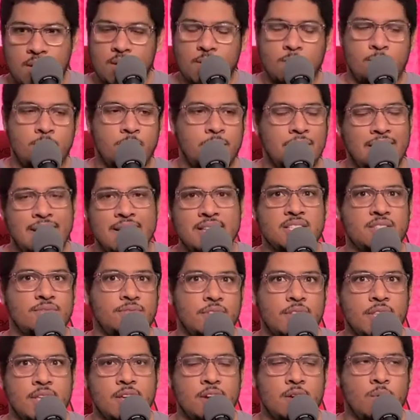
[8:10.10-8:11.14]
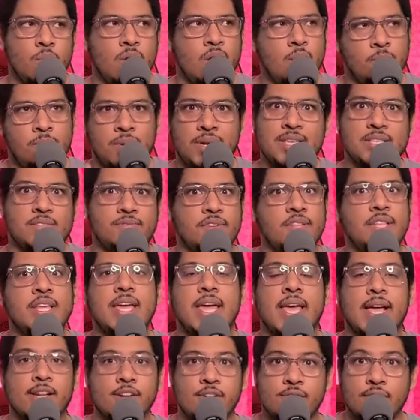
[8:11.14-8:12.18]
blissfully unaware, blissfully
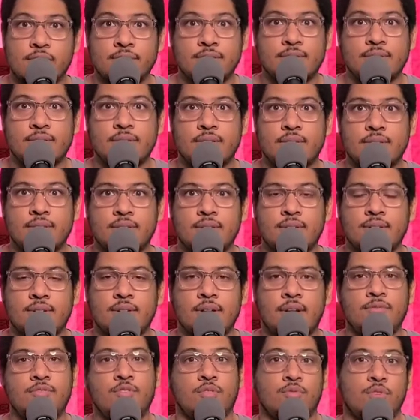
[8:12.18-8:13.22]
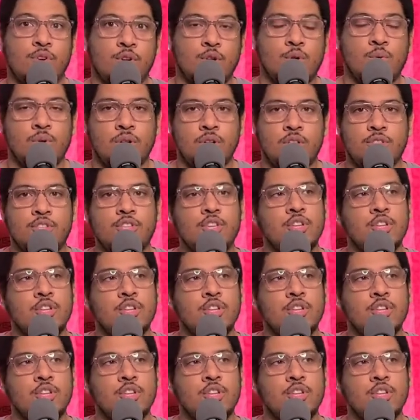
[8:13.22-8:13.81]
ignorant of the real world.